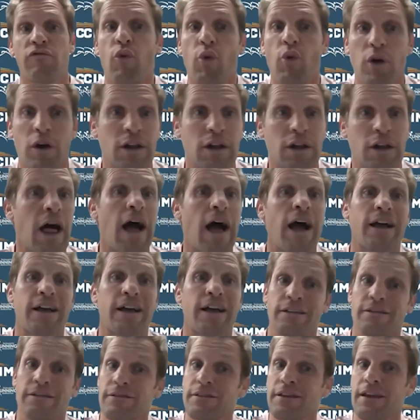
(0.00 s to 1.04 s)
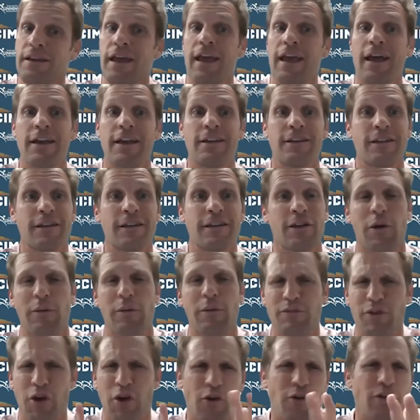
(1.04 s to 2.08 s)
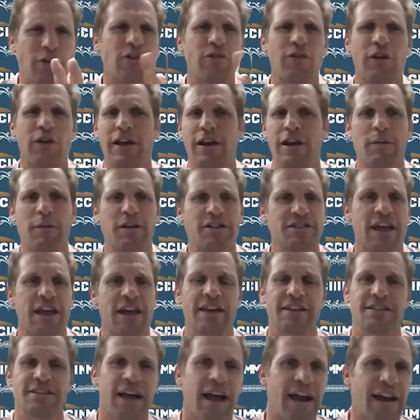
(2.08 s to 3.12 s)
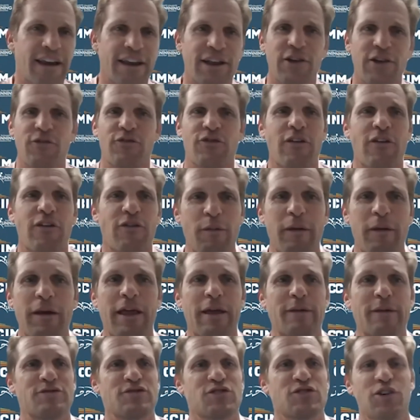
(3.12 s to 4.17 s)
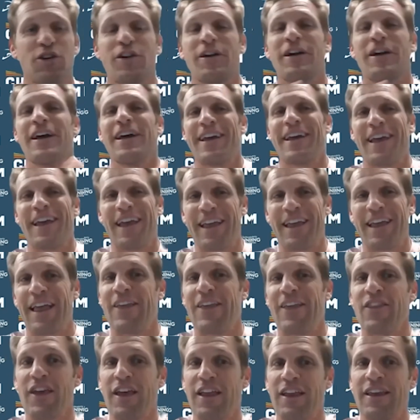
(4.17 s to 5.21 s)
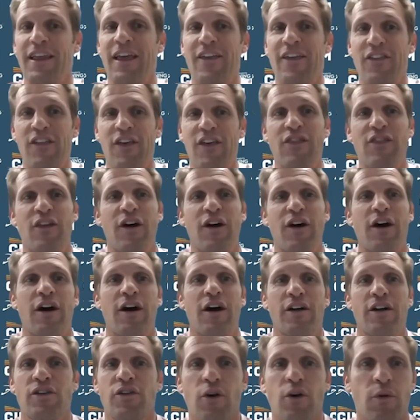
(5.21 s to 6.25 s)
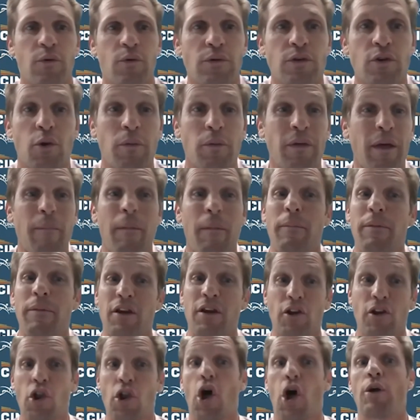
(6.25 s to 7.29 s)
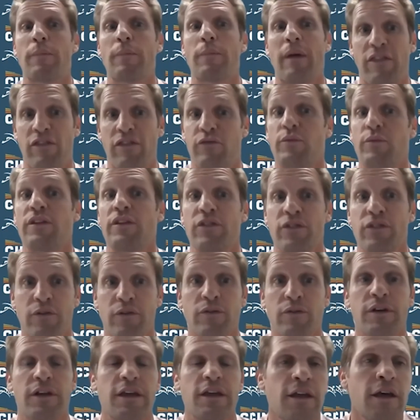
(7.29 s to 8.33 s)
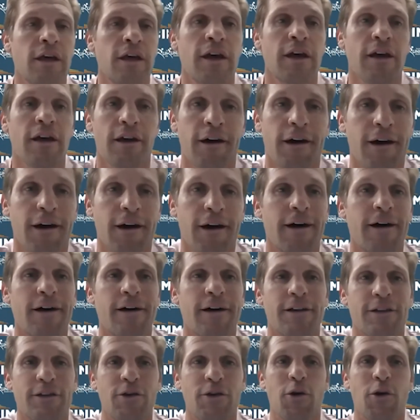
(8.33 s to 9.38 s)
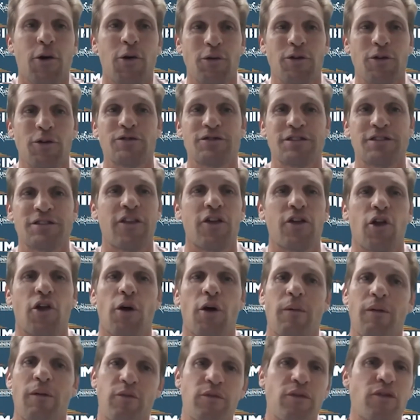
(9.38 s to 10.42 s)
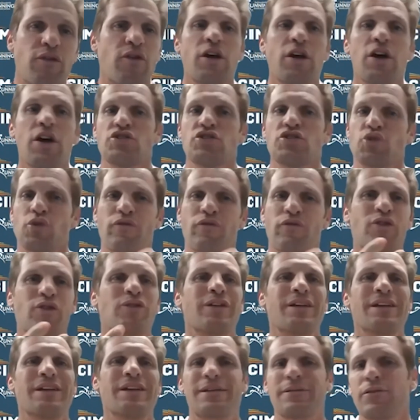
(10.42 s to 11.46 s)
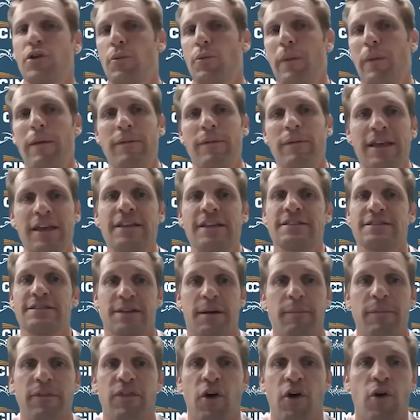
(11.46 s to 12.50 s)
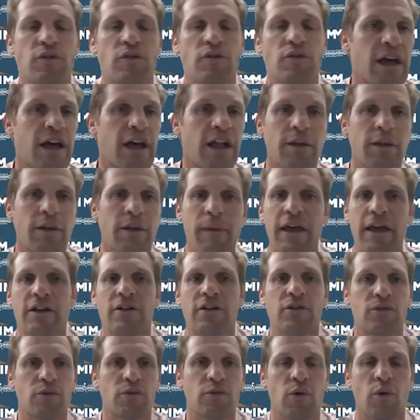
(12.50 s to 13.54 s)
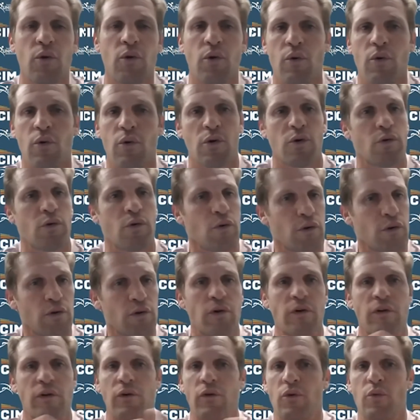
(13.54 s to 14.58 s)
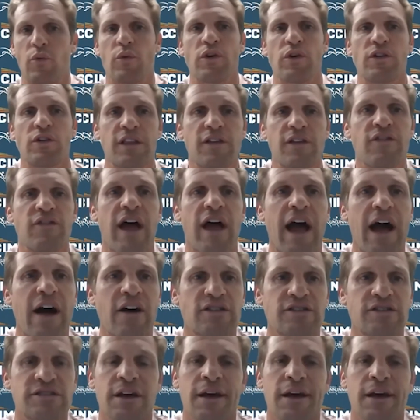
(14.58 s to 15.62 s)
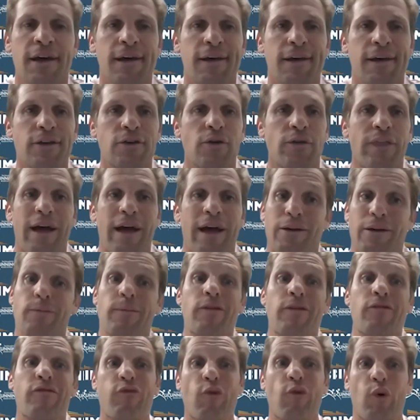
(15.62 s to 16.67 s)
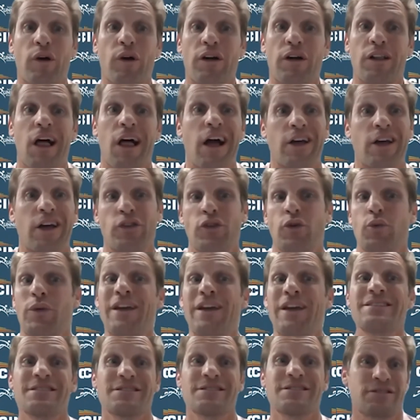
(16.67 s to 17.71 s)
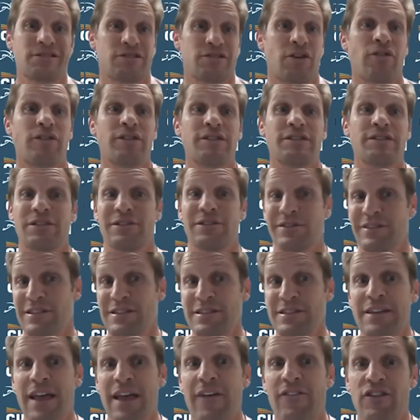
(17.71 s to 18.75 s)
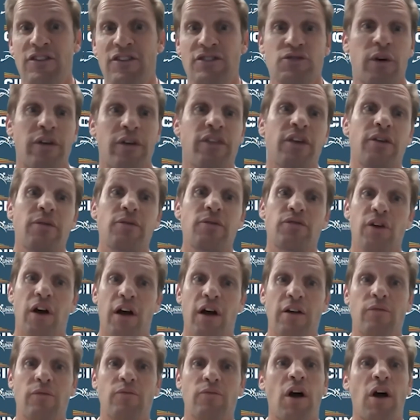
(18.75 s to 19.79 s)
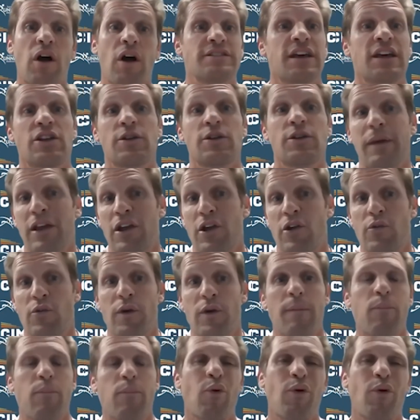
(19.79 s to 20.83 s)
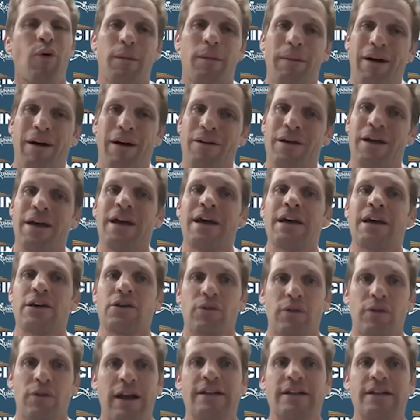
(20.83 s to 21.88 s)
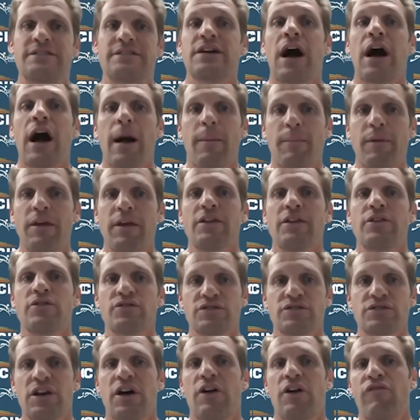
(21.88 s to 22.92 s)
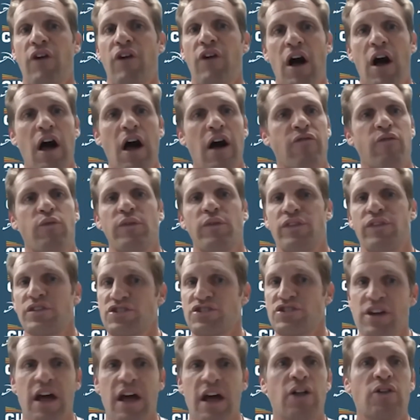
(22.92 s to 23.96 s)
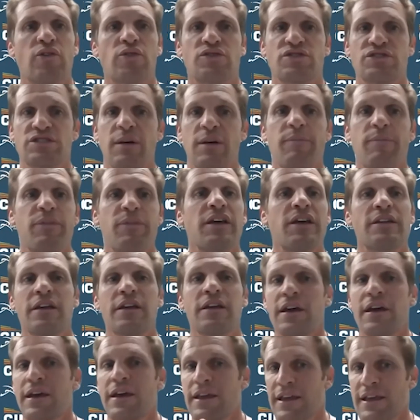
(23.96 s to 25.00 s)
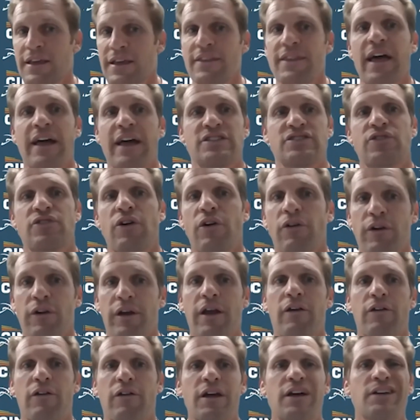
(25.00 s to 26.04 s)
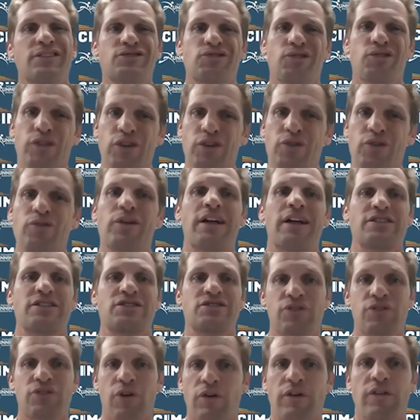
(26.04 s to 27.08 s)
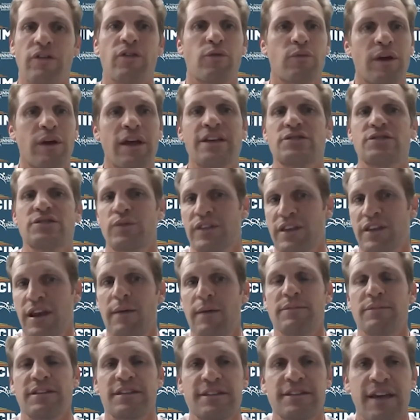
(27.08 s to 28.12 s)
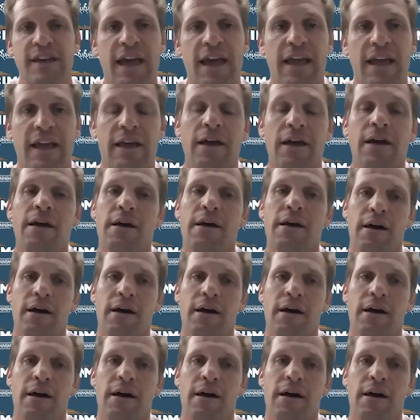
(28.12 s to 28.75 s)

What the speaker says: 4 o'clock, and I'm already creating a bunch of anxiety here for everybody, I'm sure. And then that might be an alarm at 3:30. Setting the alarm at 3:30. So if you're maybe eating something at the hotel, a bagel, or when you leave the house, that could be 4 o'clock. The race isn't starting until 7. So I think Roxanne, you make a great point about, kind of topping yourself off with a gel or something in that start area so that you're not starting the race with an empty tank.